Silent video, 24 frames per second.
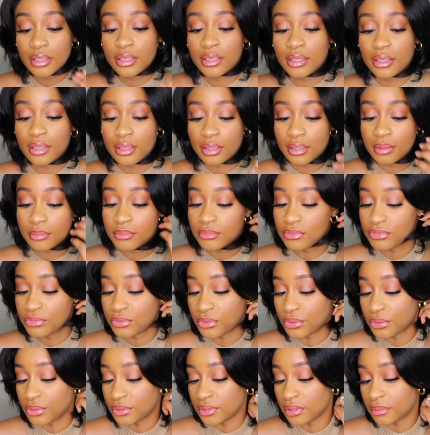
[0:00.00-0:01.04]

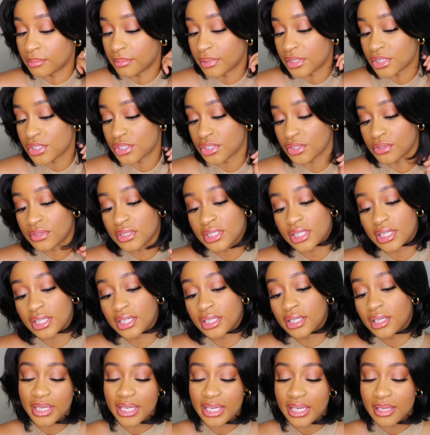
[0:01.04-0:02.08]
fall on my shoulder.
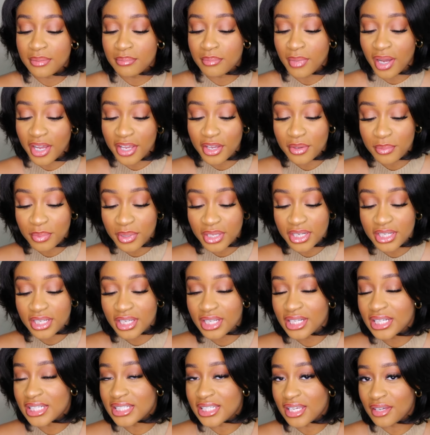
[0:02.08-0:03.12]
In my
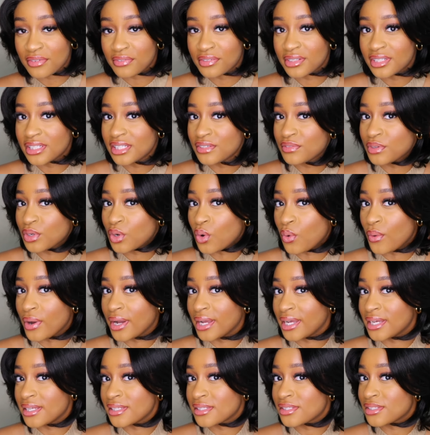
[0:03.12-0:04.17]
opinion, it definitely
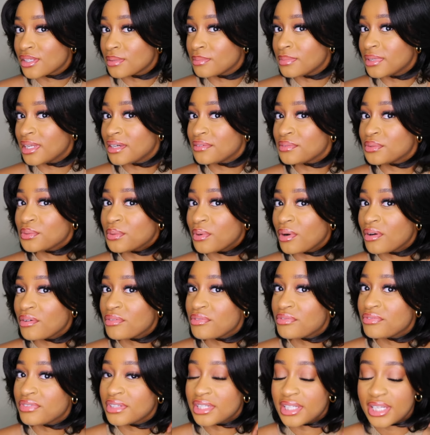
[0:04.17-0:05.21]
requires some level of
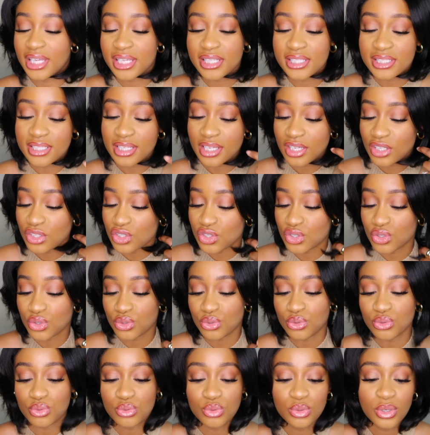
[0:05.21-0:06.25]
finessing
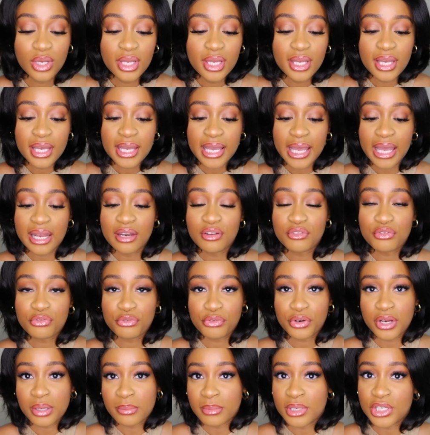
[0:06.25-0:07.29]
to kind of
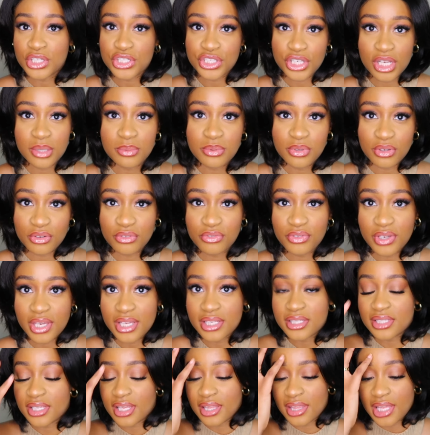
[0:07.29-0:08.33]
frame and shape your
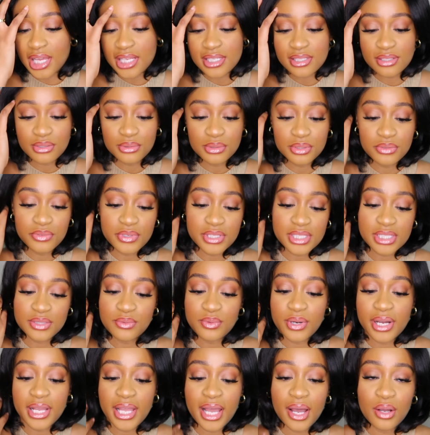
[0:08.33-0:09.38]
face. That's the only reason
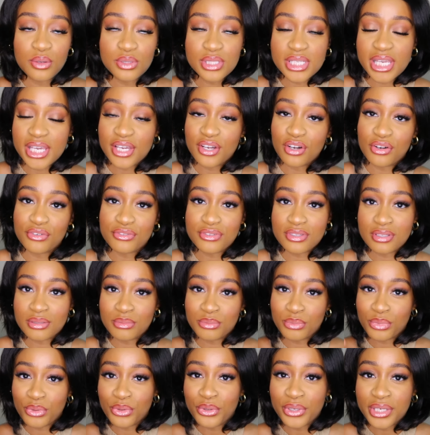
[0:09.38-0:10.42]
why I'll take off some
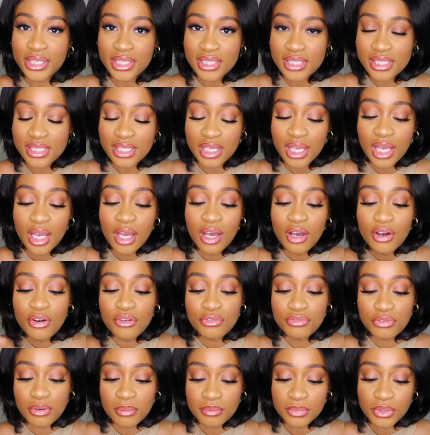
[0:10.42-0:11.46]
points
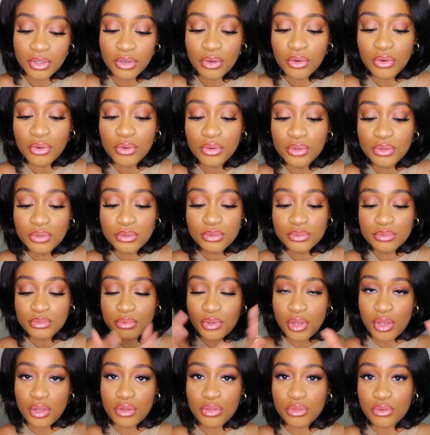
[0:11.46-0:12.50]
from the whole
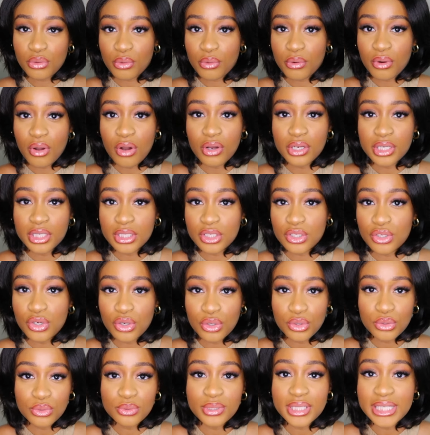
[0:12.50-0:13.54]
throw on and
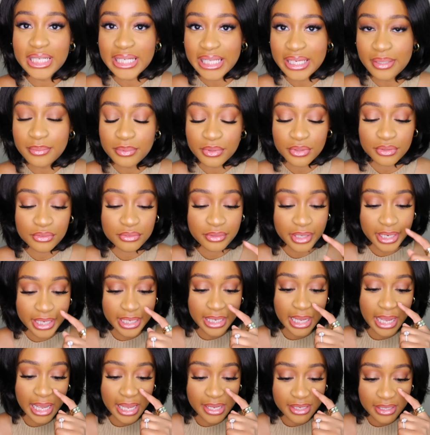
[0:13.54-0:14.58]
go label, right?
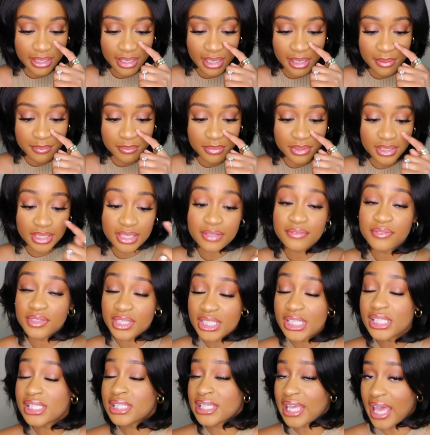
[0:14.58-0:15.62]
I believe
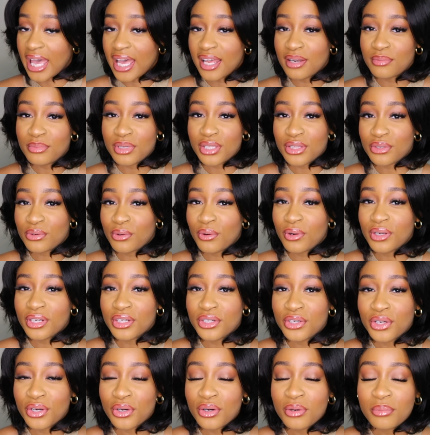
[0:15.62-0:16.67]
this can be throw on and
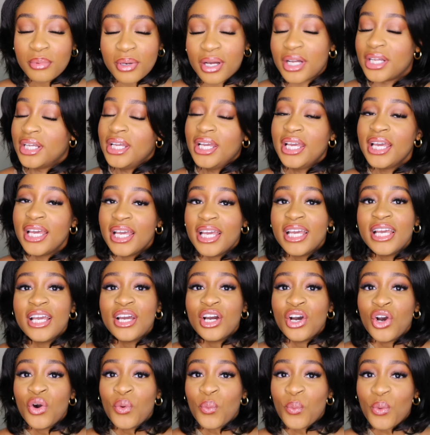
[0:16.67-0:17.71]
go, but
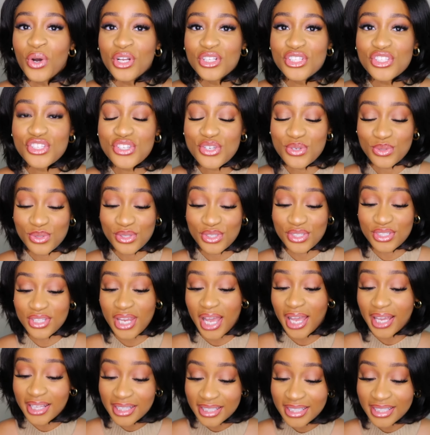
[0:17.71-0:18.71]
once you style